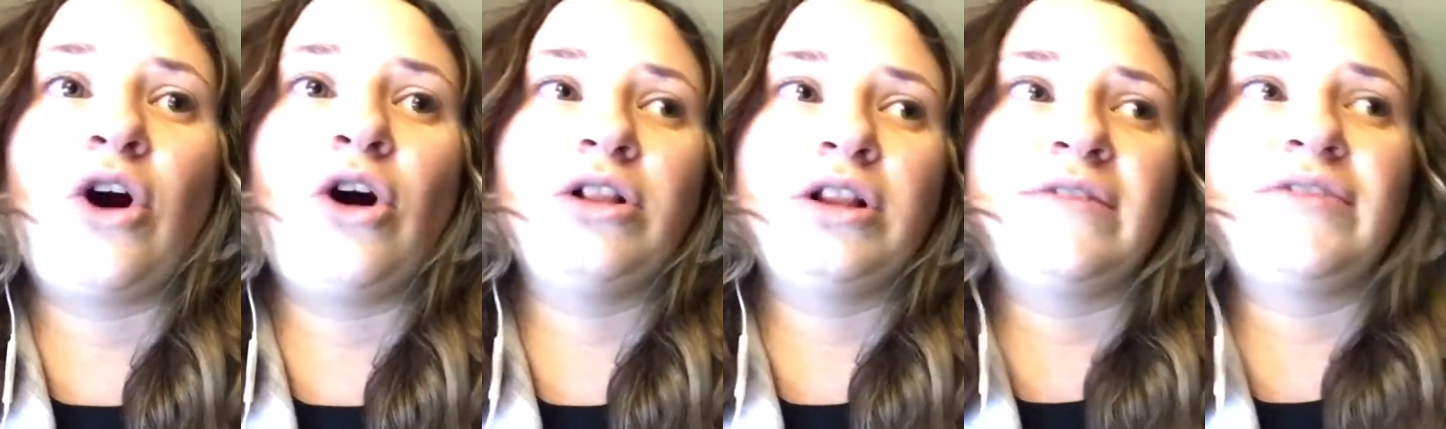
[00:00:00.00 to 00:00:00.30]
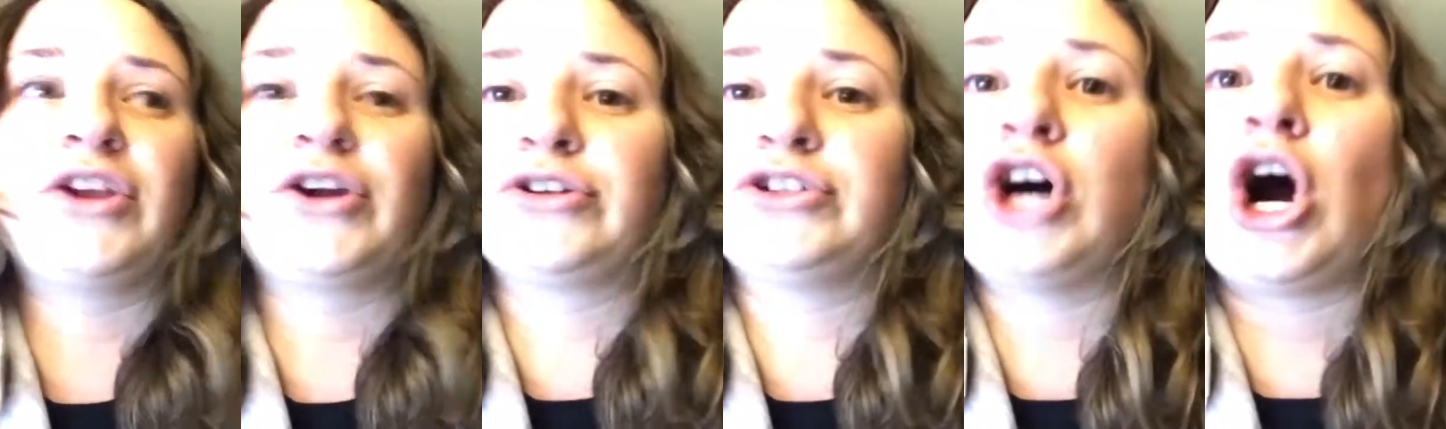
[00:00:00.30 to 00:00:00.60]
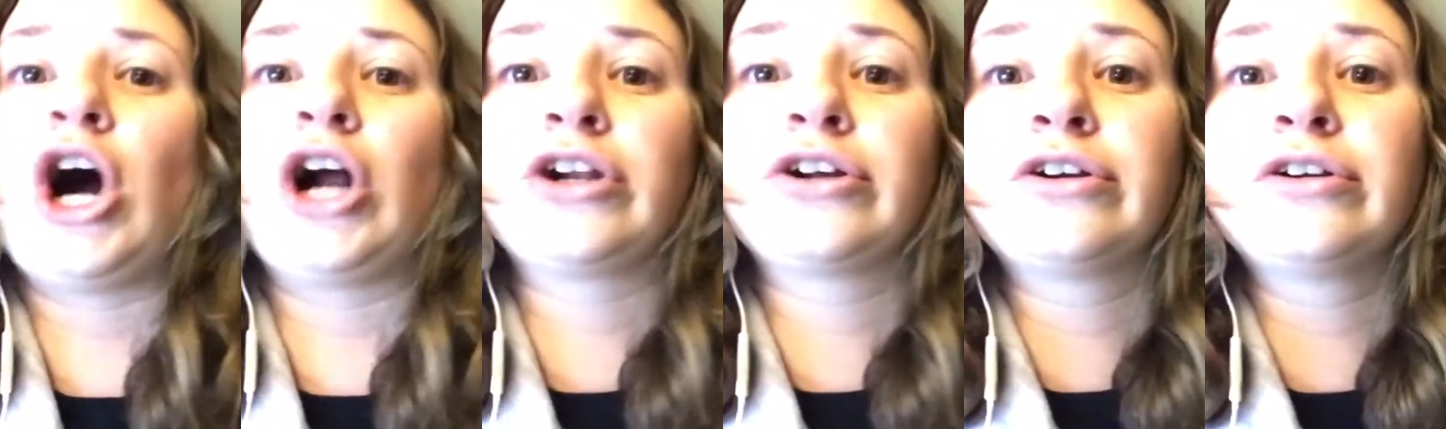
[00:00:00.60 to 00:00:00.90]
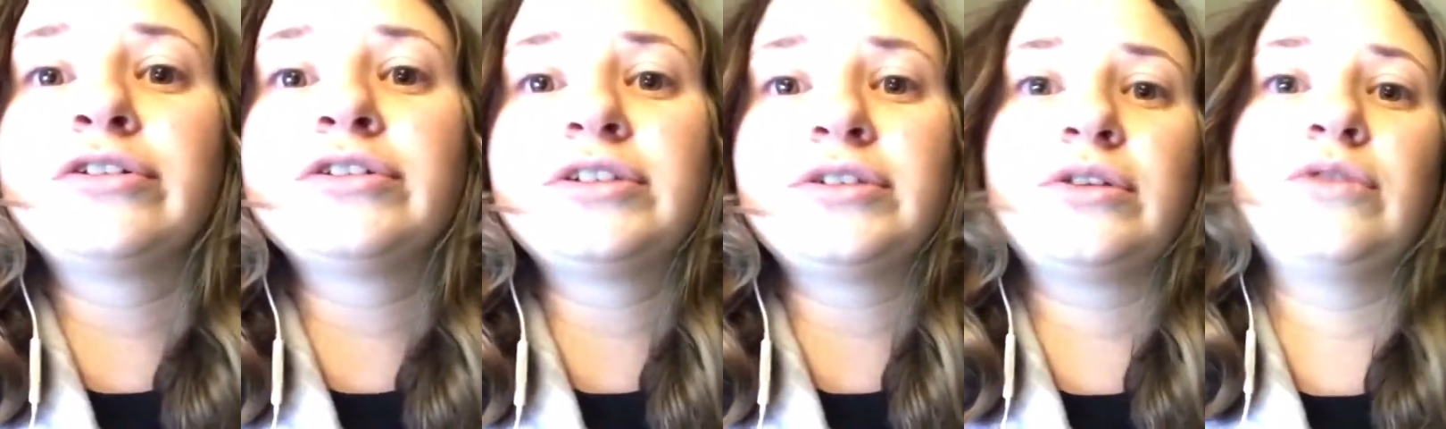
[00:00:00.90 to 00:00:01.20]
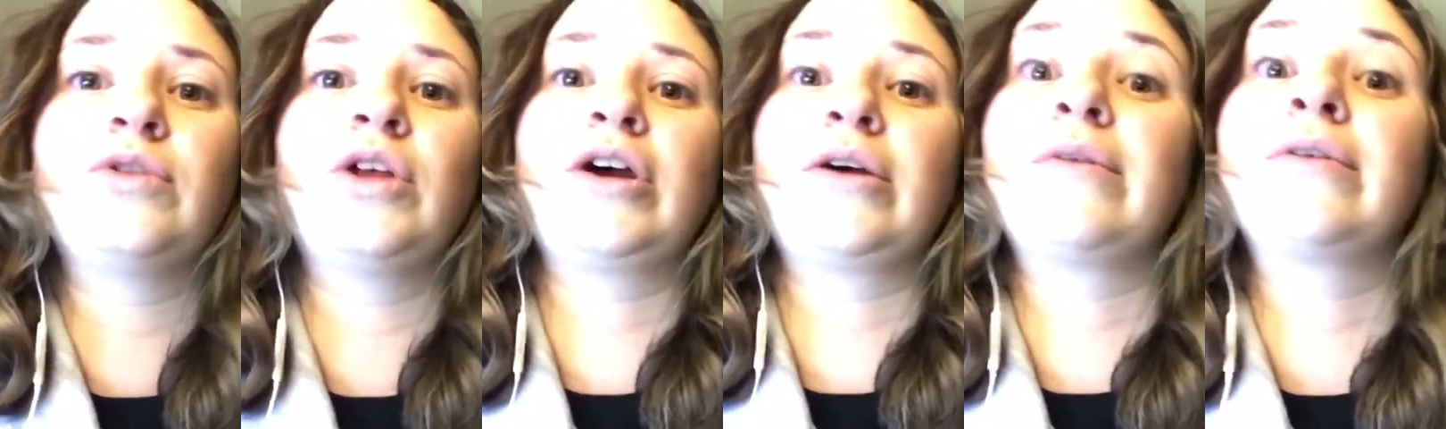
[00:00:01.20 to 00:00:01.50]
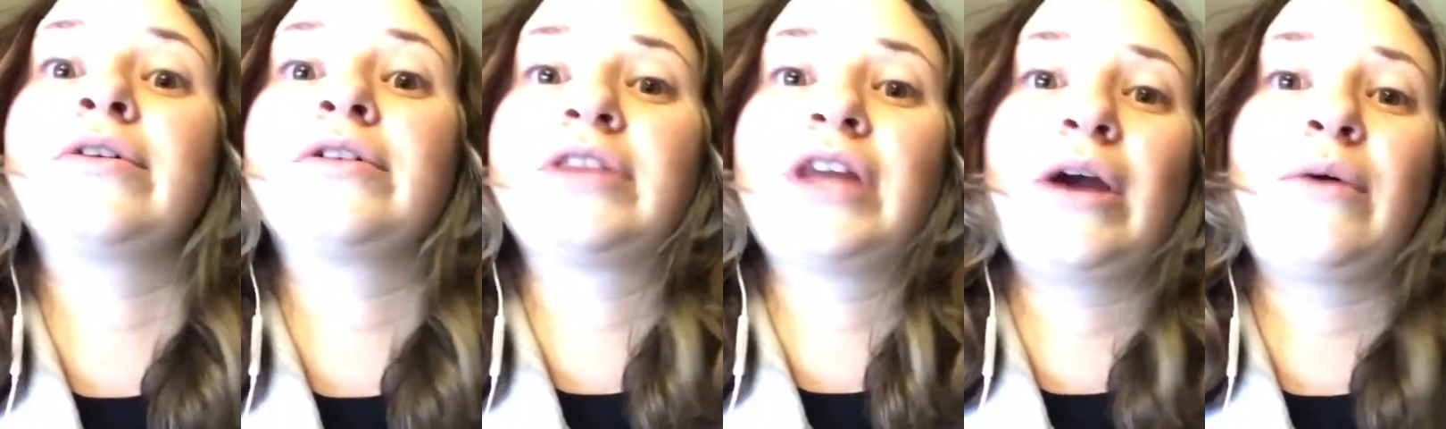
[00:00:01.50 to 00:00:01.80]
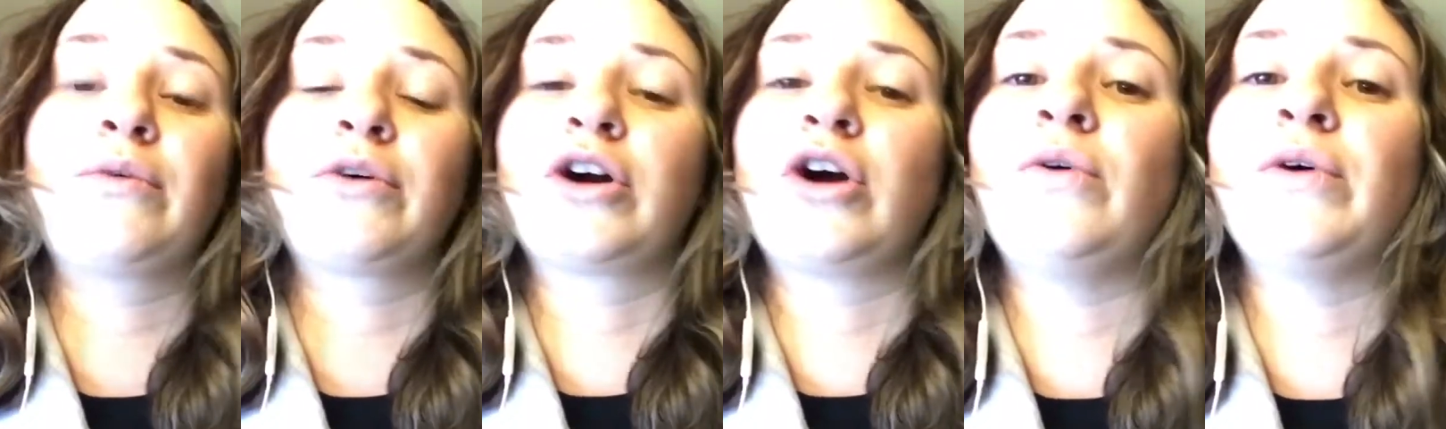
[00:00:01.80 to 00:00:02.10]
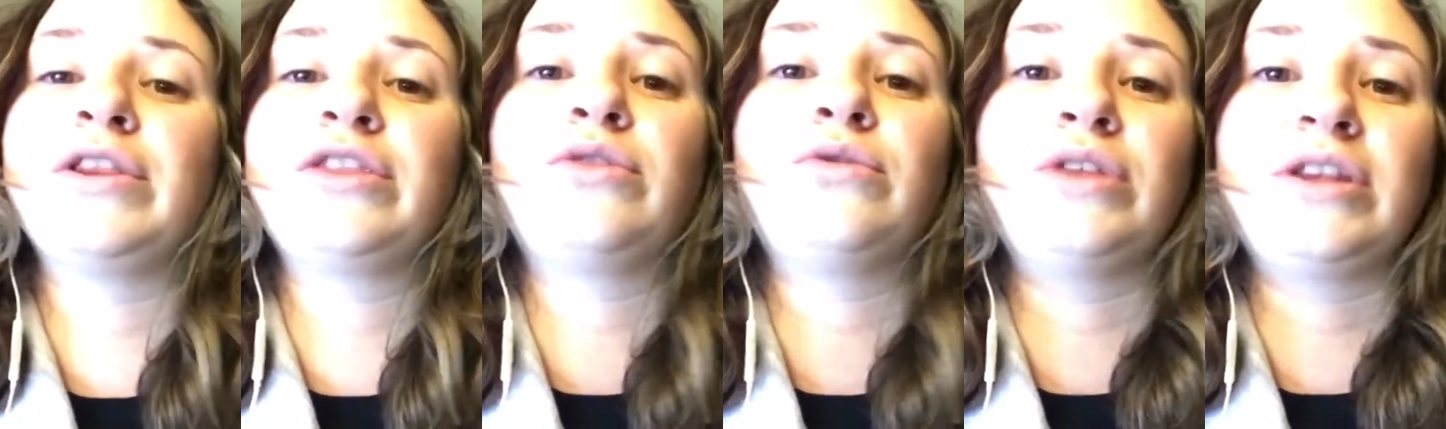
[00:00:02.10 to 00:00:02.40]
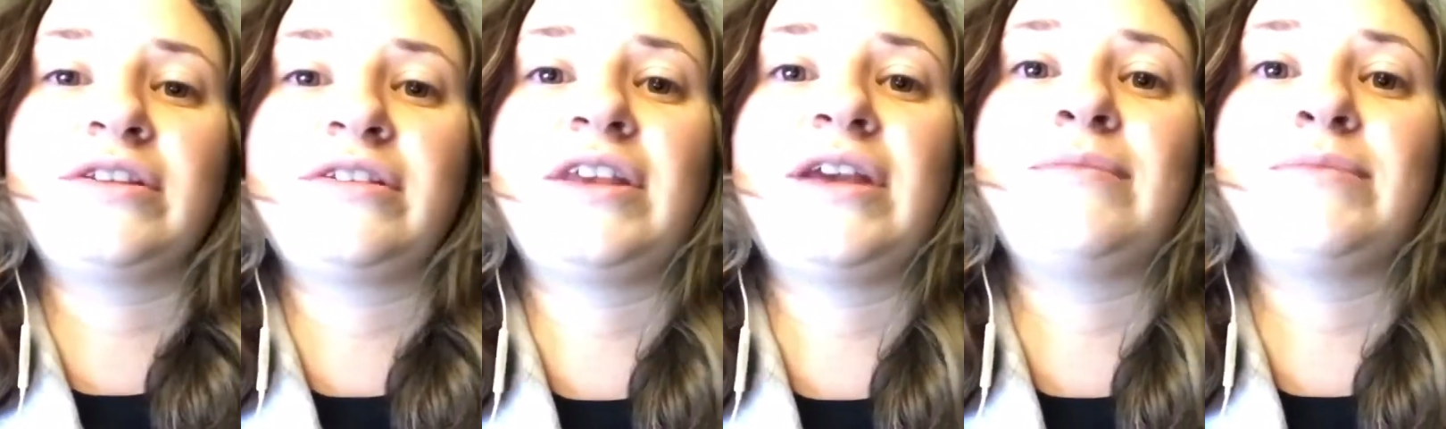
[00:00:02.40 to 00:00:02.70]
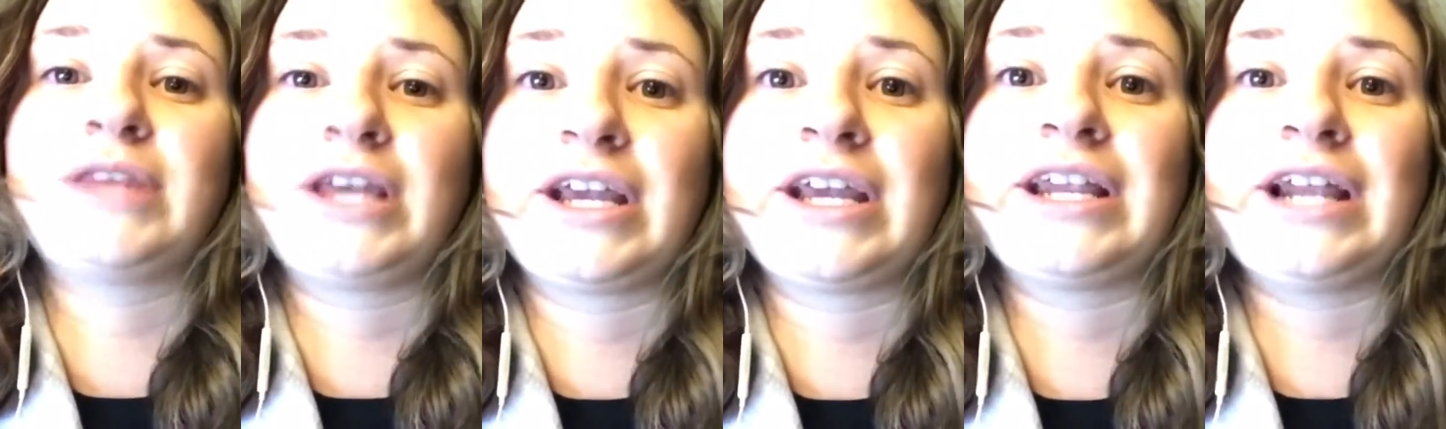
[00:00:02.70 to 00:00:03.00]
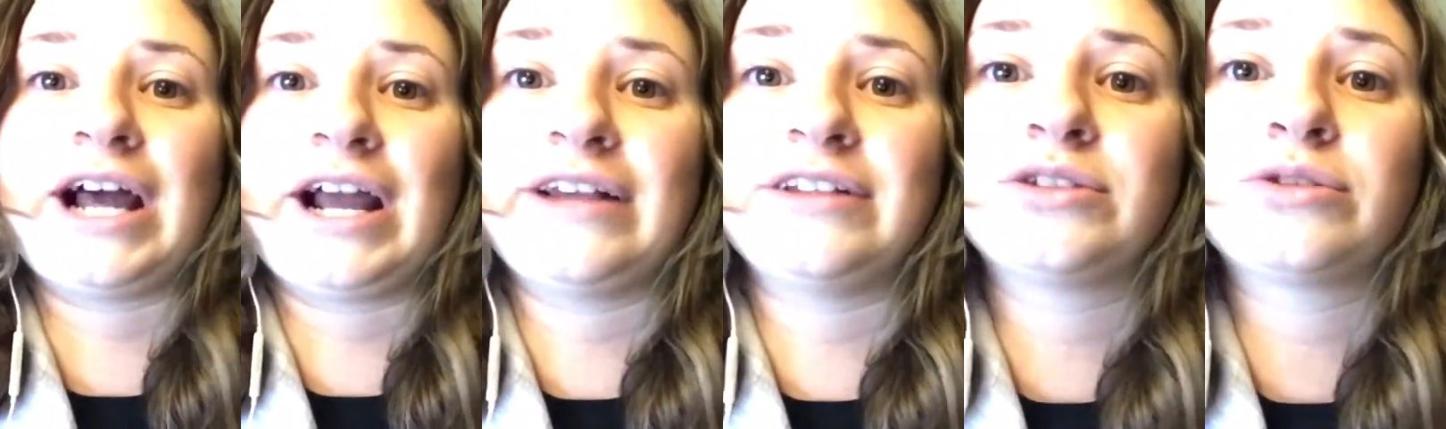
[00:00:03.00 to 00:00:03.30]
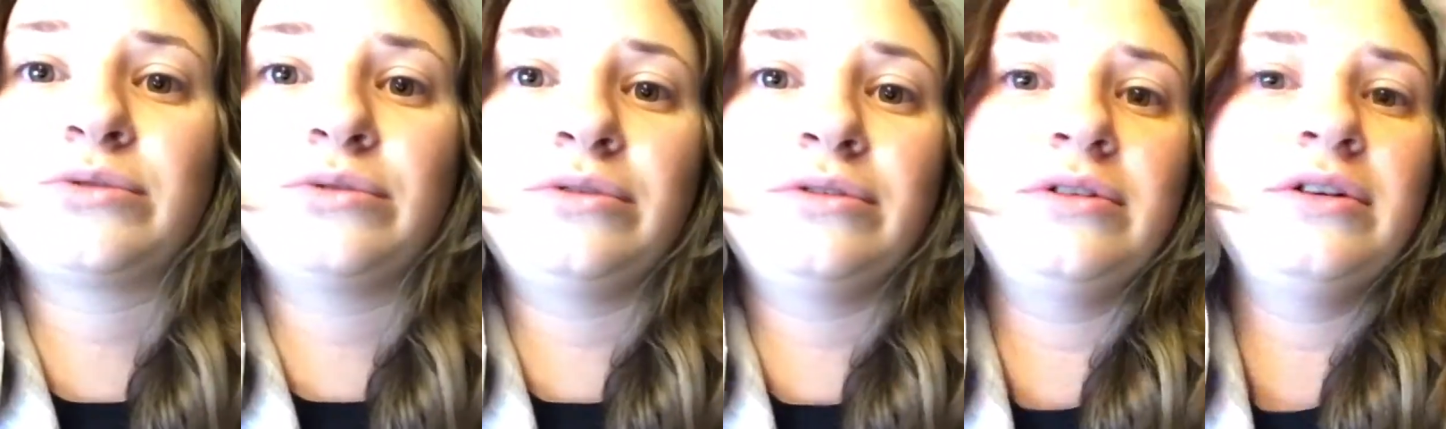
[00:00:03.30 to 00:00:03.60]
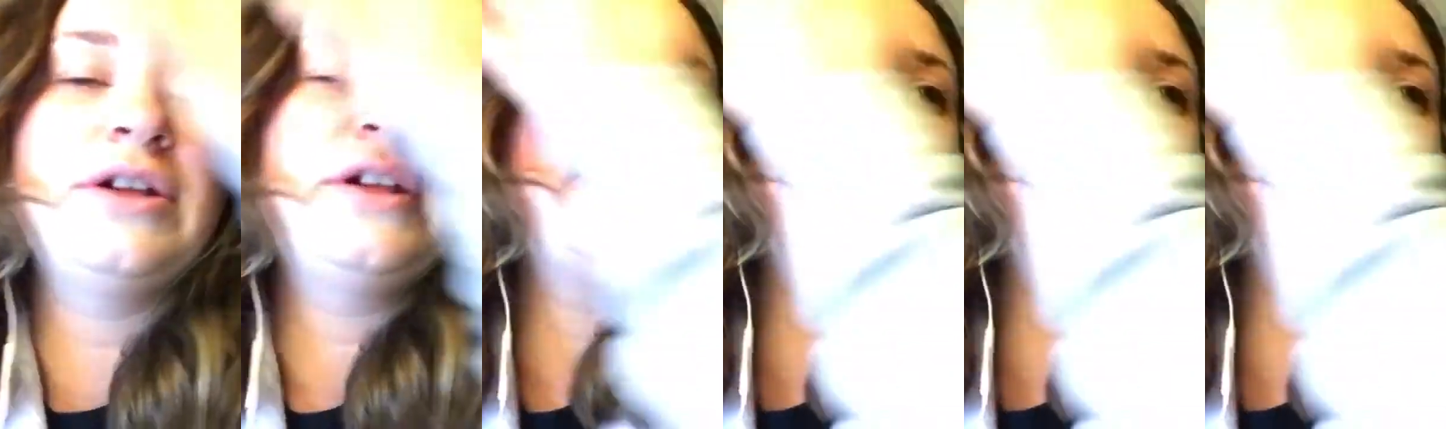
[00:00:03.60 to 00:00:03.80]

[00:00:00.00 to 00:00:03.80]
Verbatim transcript: all of their daughters that were going through the same thing in high school